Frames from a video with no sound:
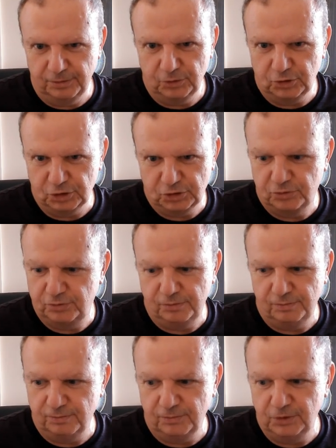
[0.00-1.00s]
just,
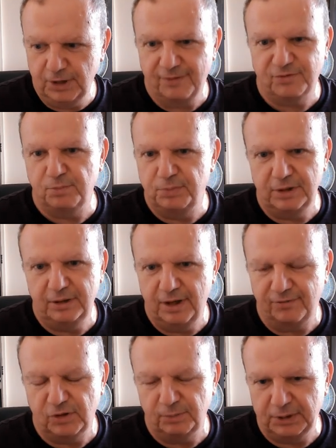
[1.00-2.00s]
you have to
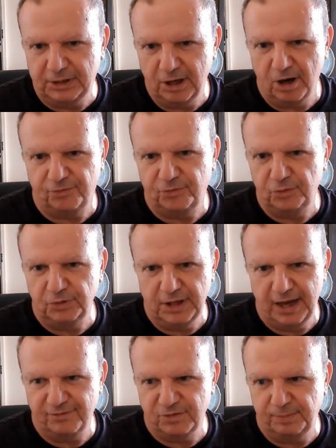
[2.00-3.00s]
be careful, you
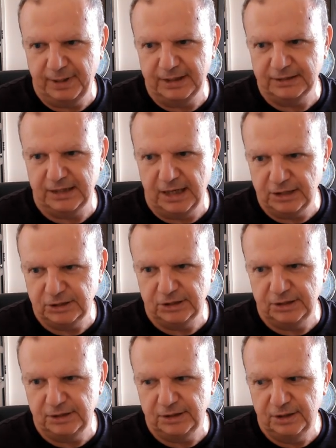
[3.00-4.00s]
have to pay
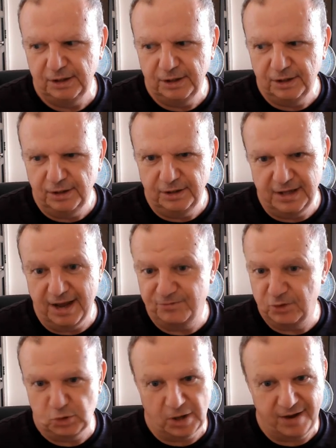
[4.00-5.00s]
attention, you have
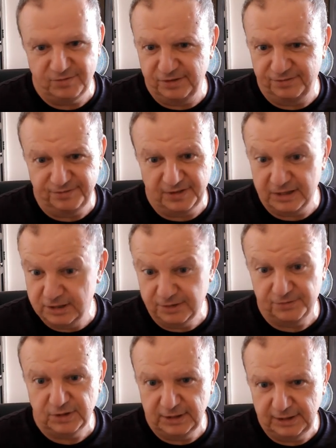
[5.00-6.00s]
to drive
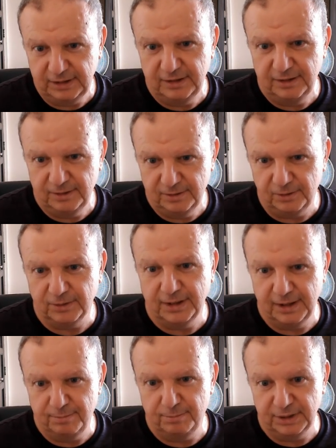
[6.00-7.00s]
defensively,
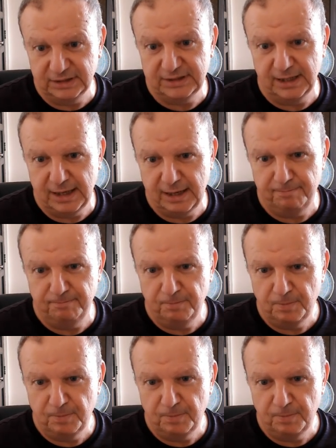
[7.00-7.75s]
okay, big time.